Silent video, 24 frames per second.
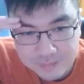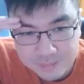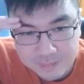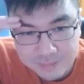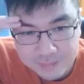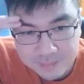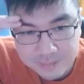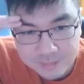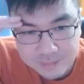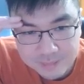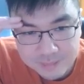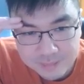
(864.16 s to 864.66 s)

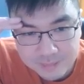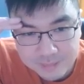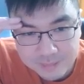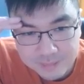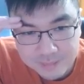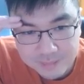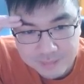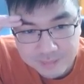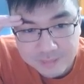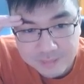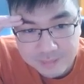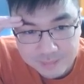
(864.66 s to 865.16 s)

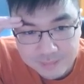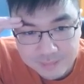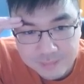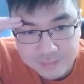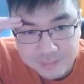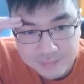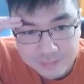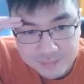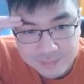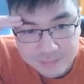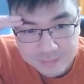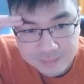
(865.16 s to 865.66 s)

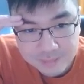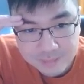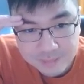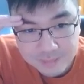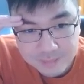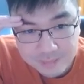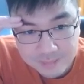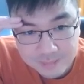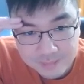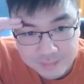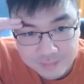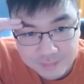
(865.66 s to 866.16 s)

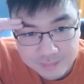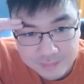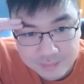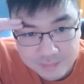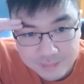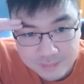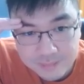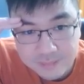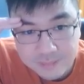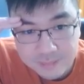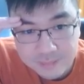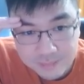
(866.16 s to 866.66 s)

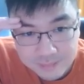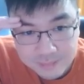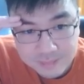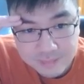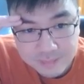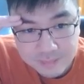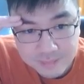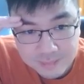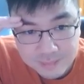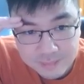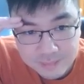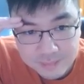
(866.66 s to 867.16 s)

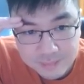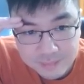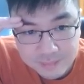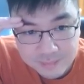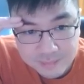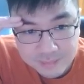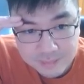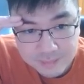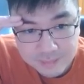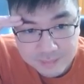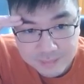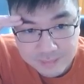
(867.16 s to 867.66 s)

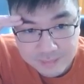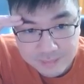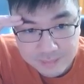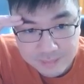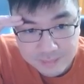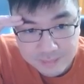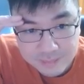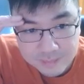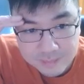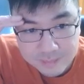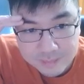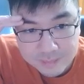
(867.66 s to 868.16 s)

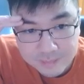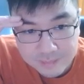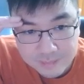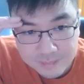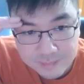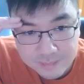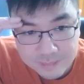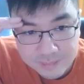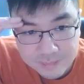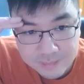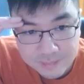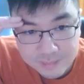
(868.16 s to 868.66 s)

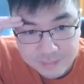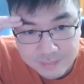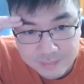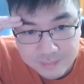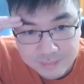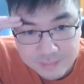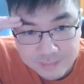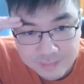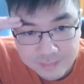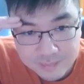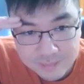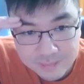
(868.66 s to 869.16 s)

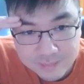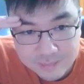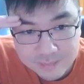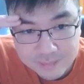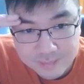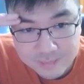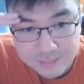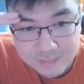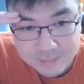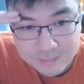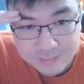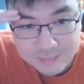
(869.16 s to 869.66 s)

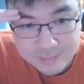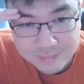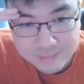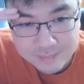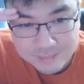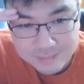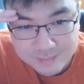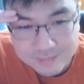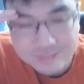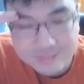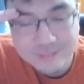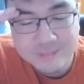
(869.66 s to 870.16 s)

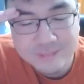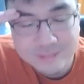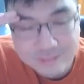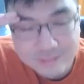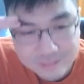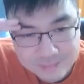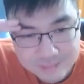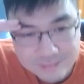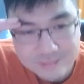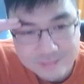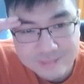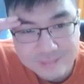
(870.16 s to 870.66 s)

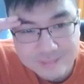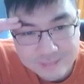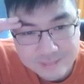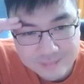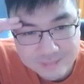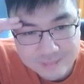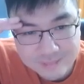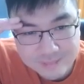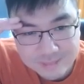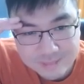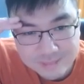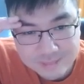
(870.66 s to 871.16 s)

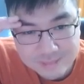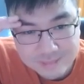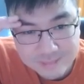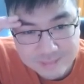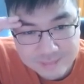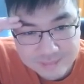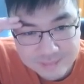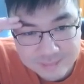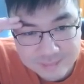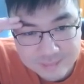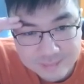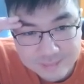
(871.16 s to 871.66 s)

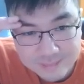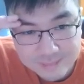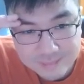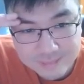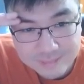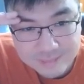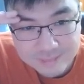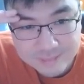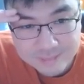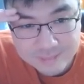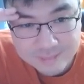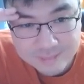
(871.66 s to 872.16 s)
(not speaking)